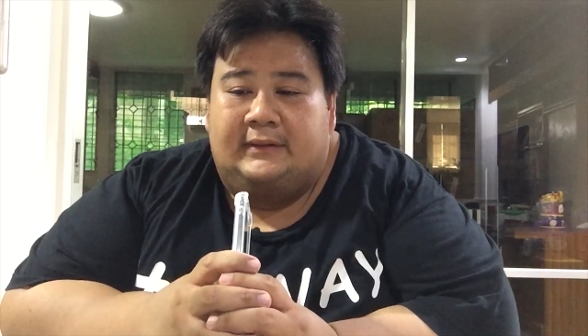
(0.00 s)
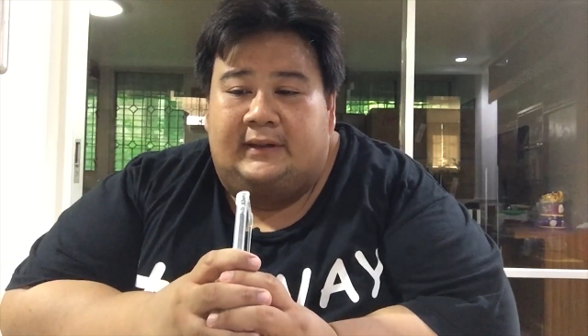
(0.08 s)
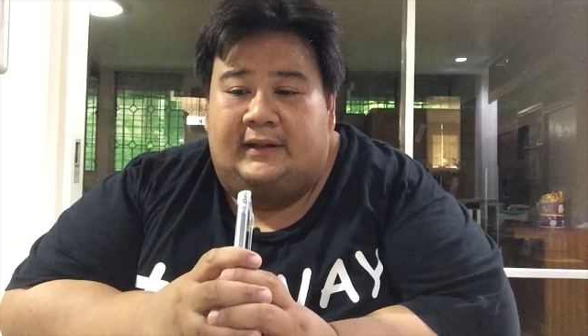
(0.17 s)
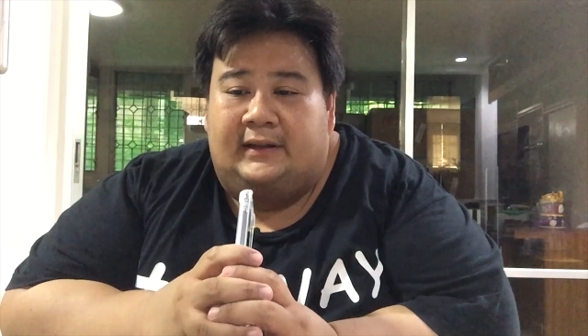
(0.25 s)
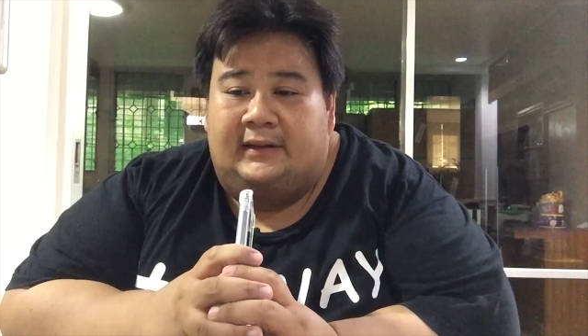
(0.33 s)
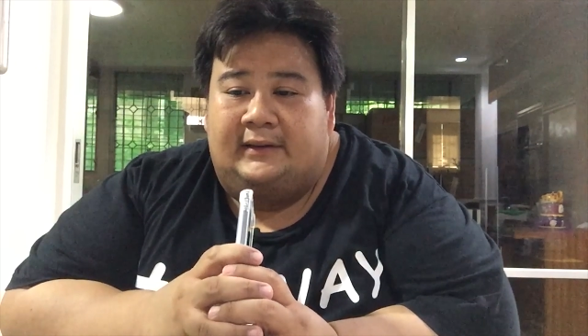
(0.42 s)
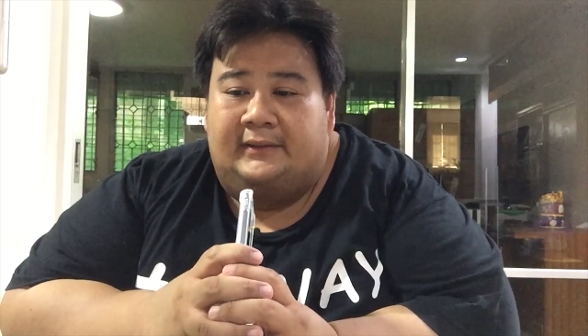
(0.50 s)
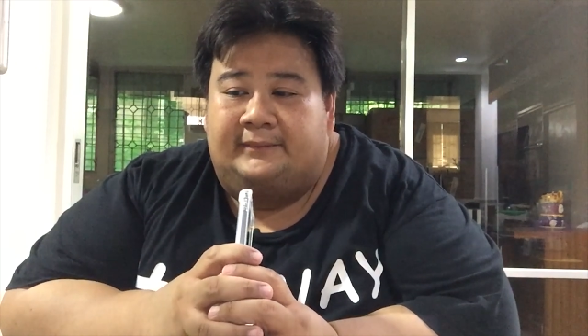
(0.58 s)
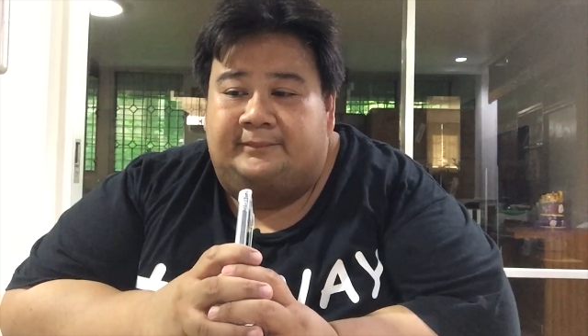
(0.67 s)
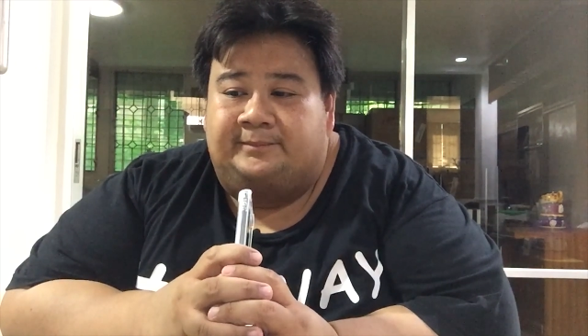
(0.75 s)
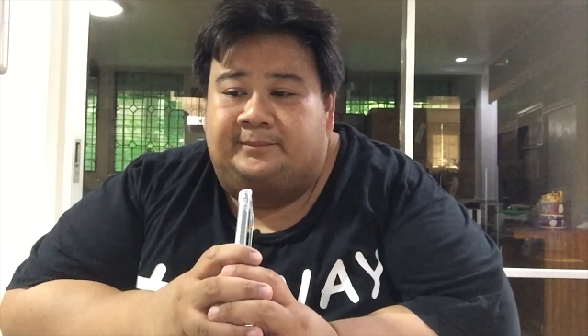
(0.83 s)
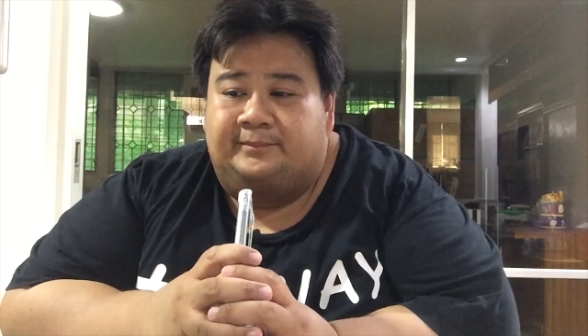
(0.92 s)
Well,
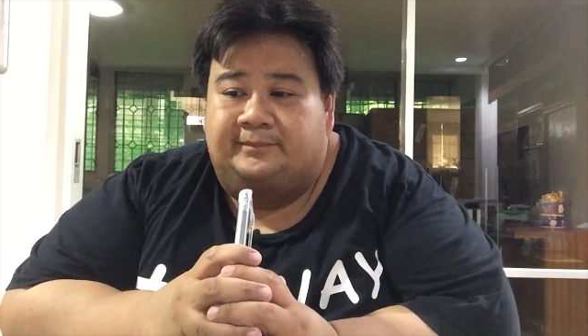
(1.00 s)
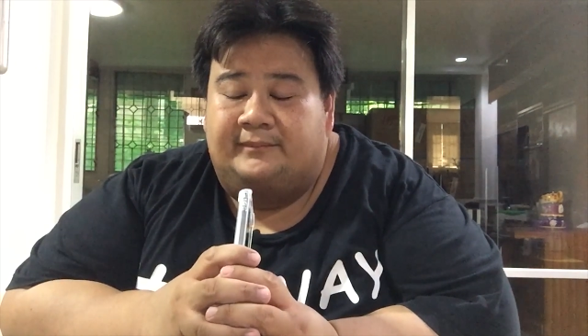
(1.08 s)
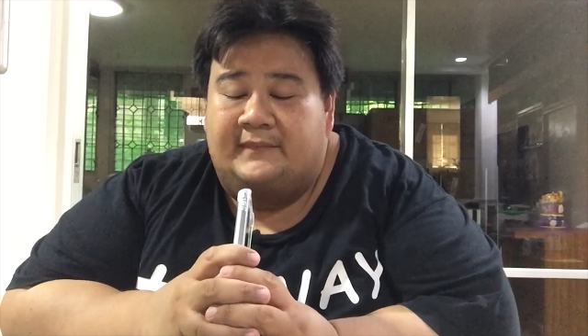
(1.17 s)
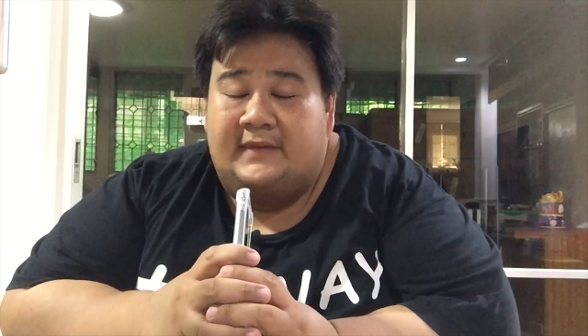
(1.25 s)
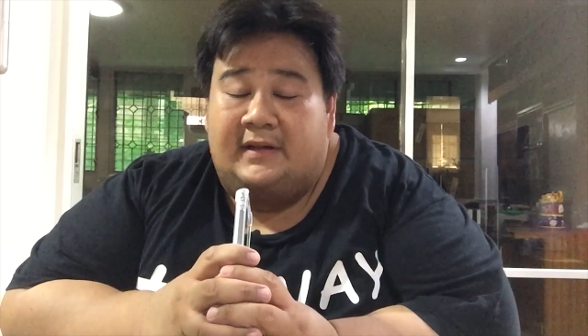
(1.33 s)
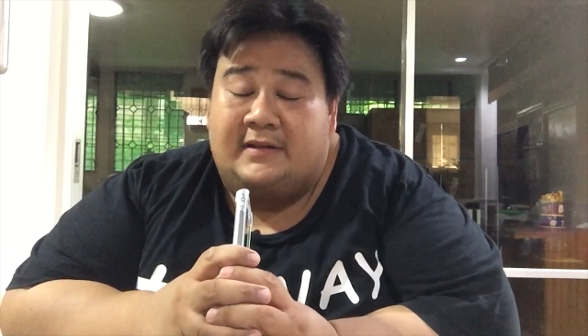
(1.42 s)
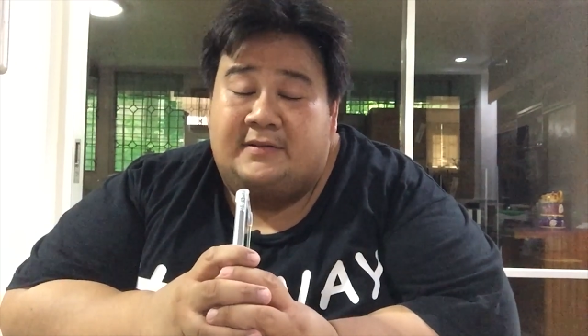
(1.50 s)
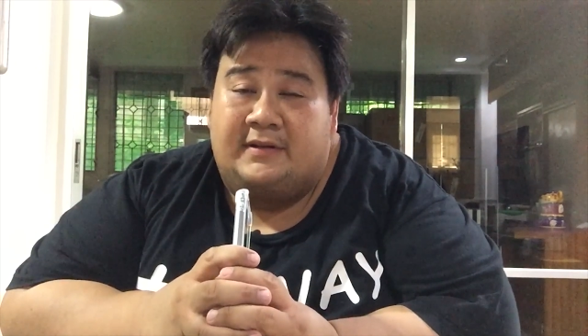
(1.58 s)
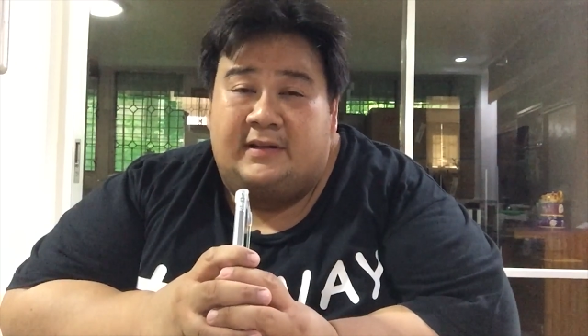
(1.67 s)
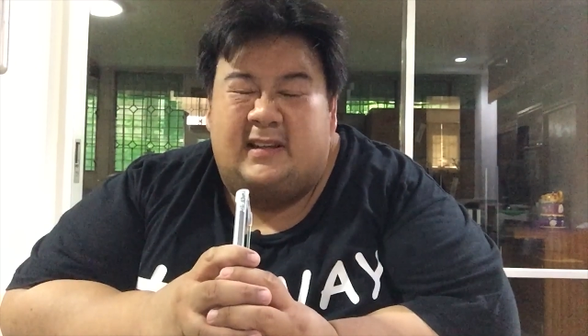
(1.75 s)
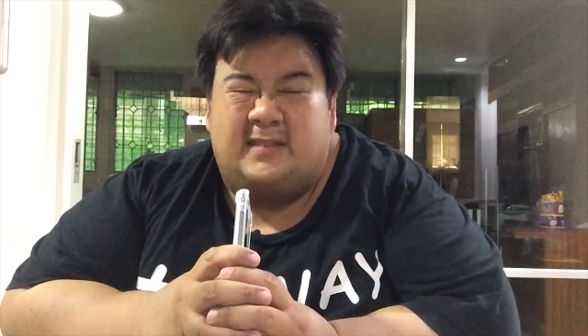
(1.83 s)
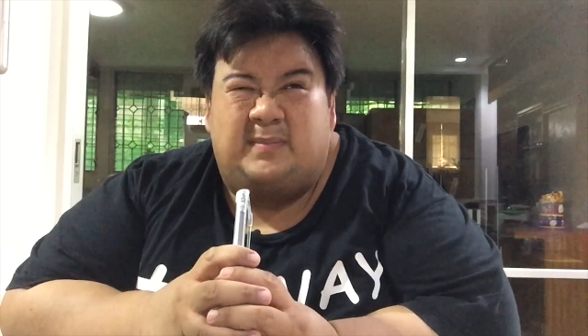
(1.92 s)
it's
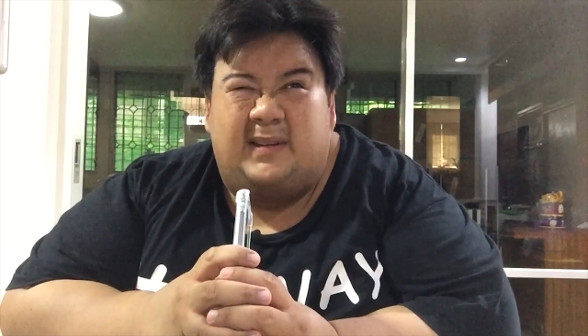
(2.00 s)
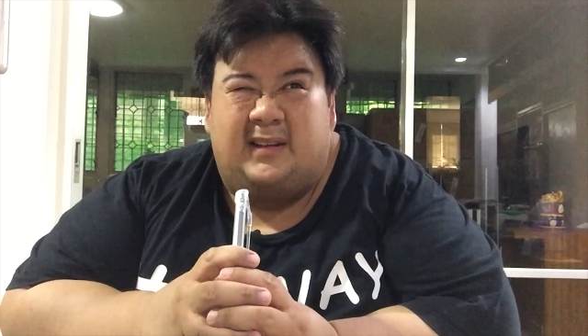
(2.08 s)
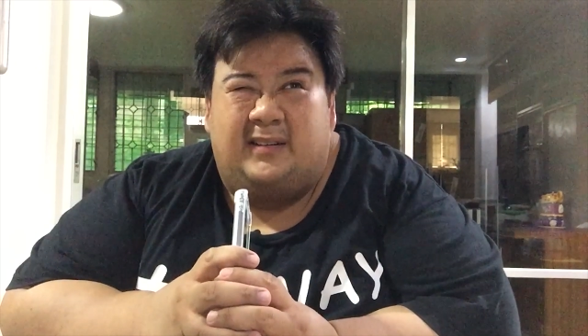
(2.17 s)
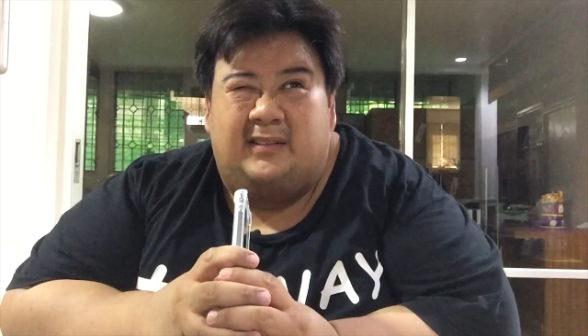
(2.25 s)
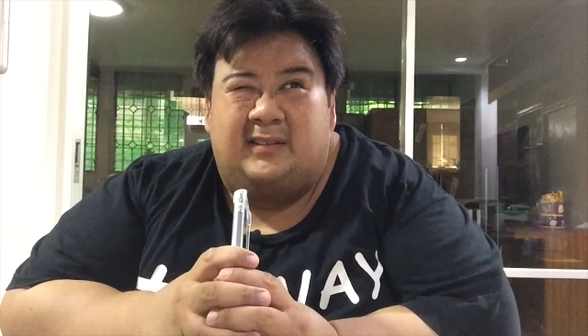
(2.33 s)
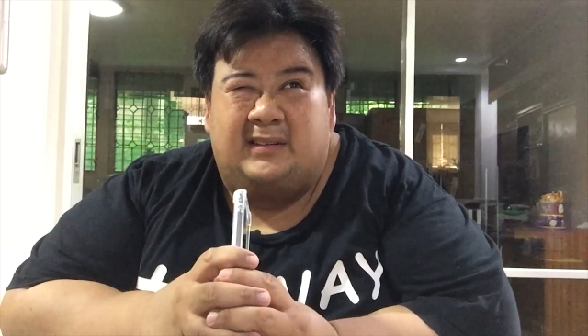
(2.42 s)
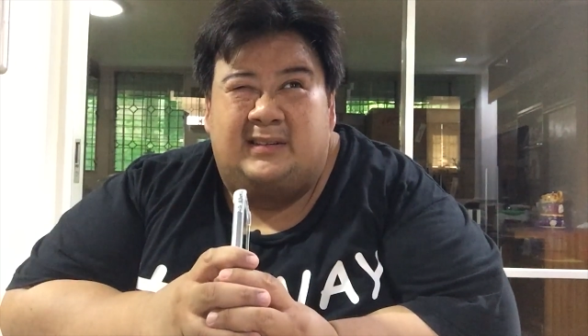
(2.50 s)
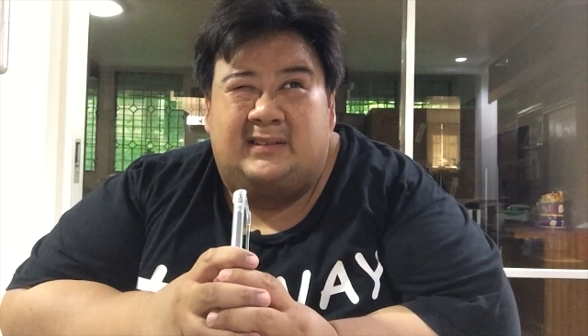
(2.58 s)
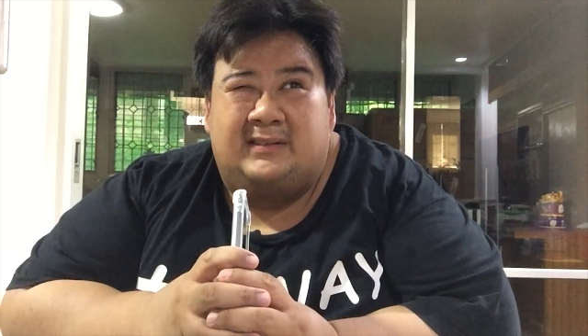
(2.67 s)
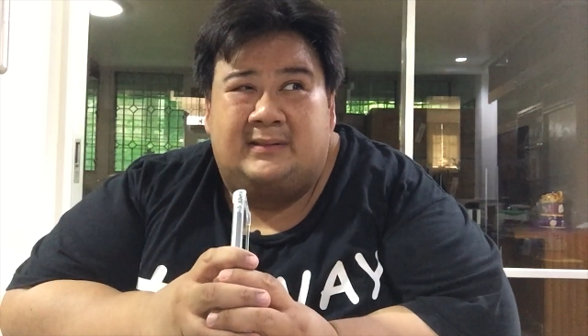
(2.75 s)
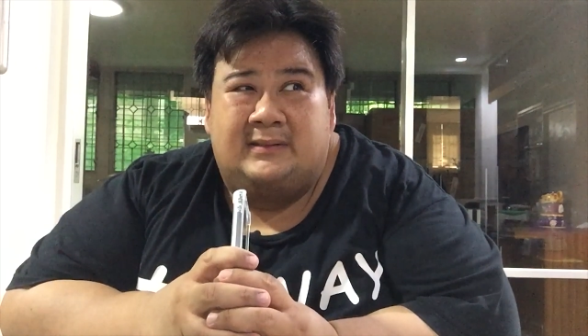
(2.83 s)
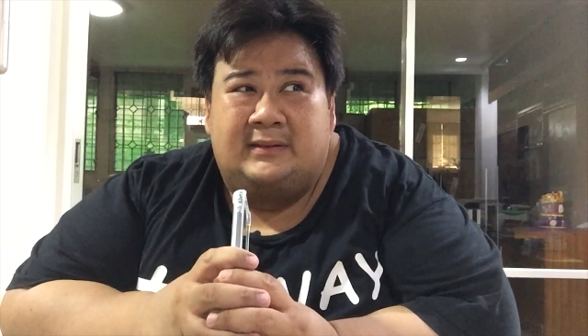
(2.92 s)
just been a good...